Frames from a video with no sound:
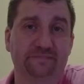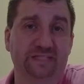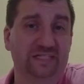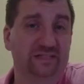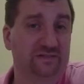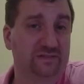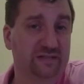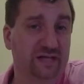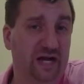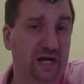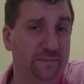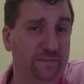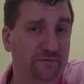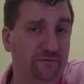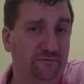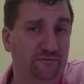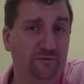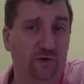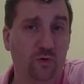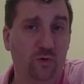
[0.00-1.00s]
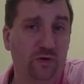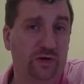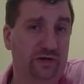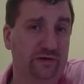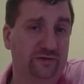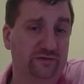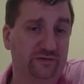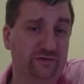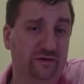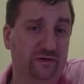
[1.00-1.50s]
It's a time to
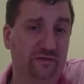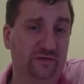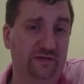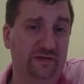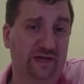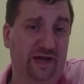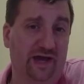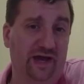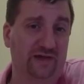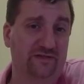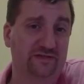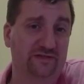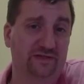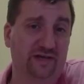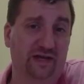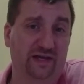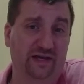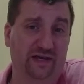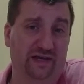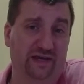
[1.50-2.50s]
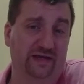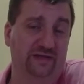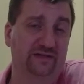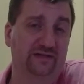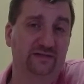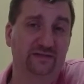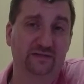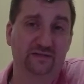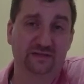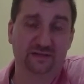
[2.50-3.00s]
focus on the task at
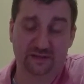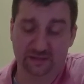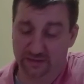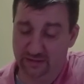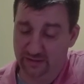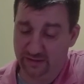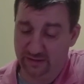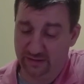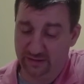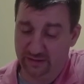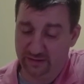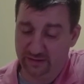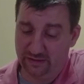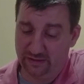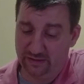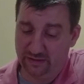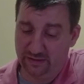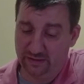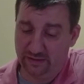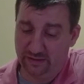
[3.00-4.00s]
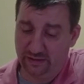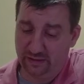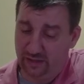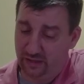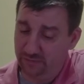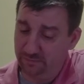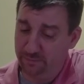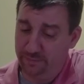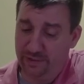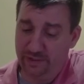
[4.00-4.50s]
hand.
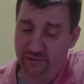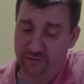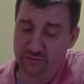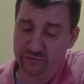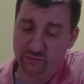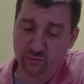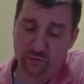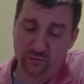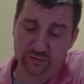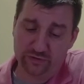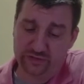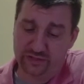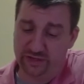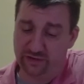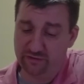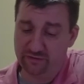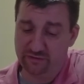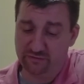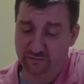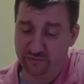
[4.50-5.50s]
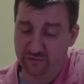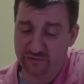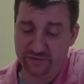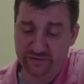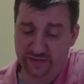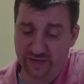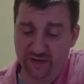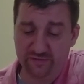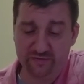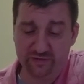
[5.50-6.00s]
And Peter's words here in verse
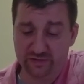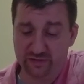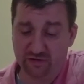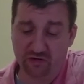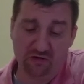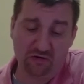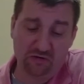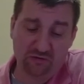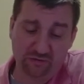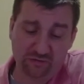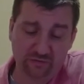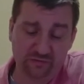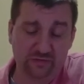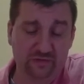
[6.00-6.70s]
7 are